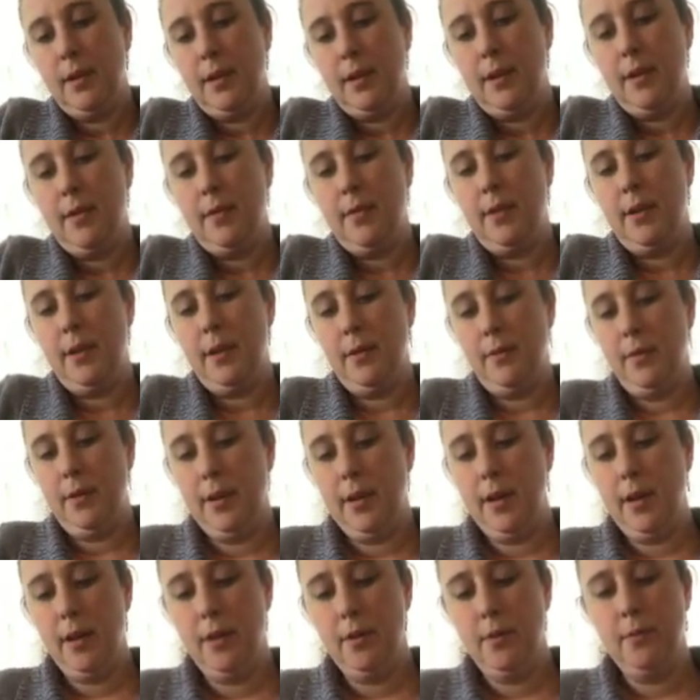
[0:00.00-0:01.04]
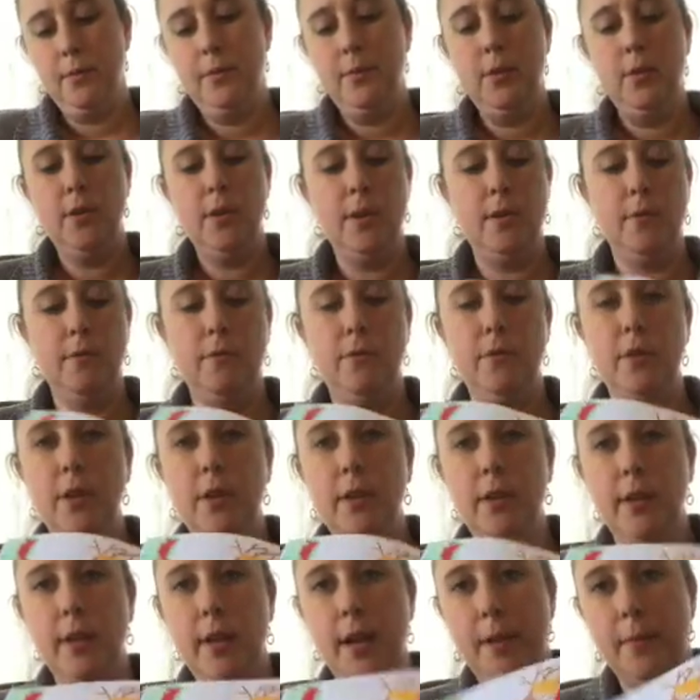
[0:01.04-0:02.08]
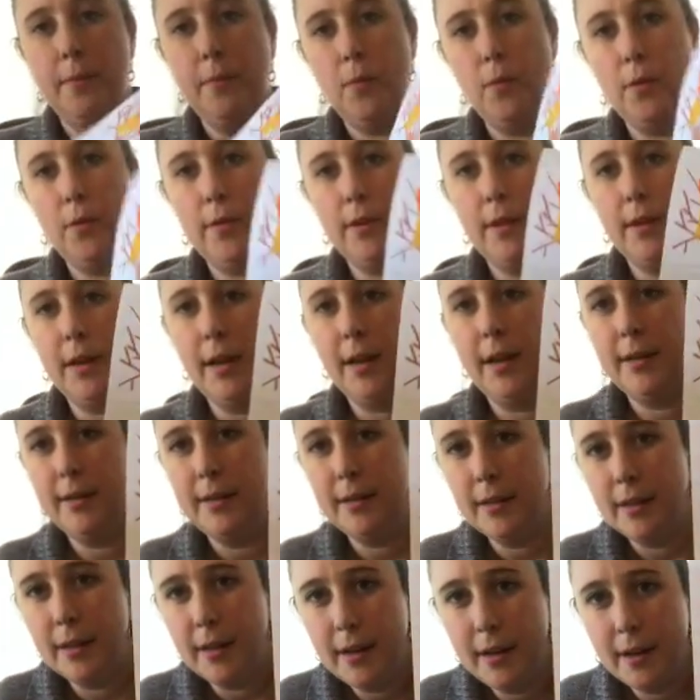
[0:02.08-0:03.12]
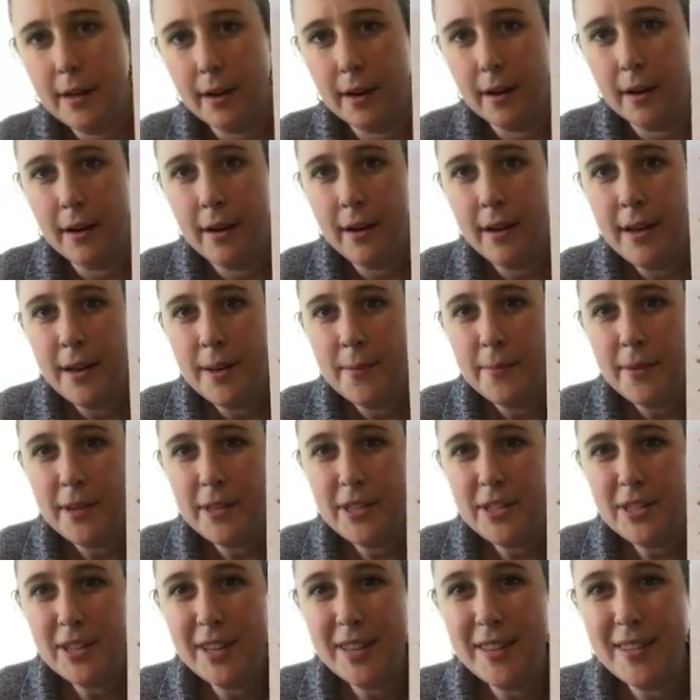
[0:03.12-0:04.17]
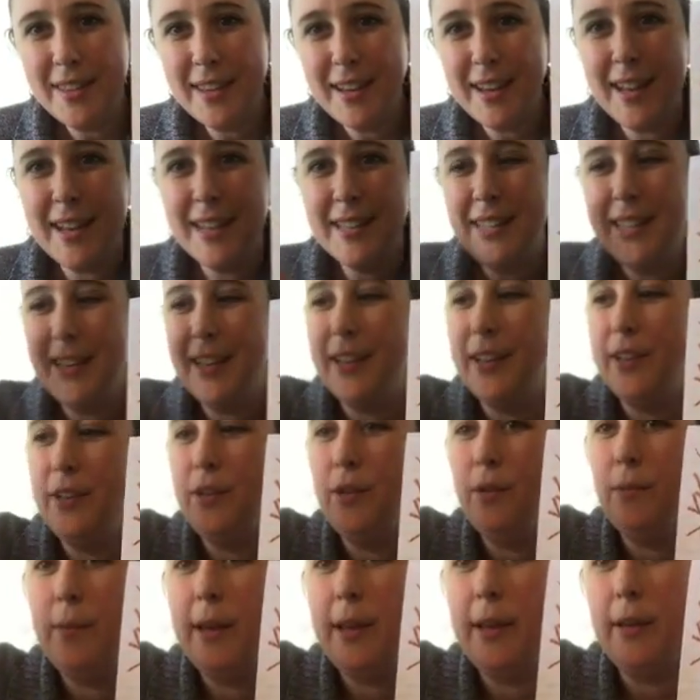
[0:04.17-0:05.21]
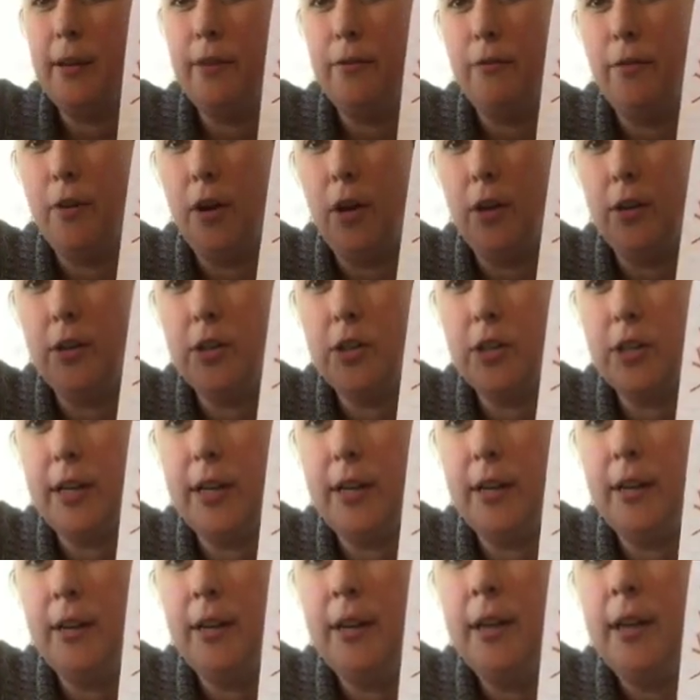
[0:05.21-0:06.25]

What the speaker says: And there we go. You could fill it up more than I did here, but you get the idea, and you'll make a fall tree.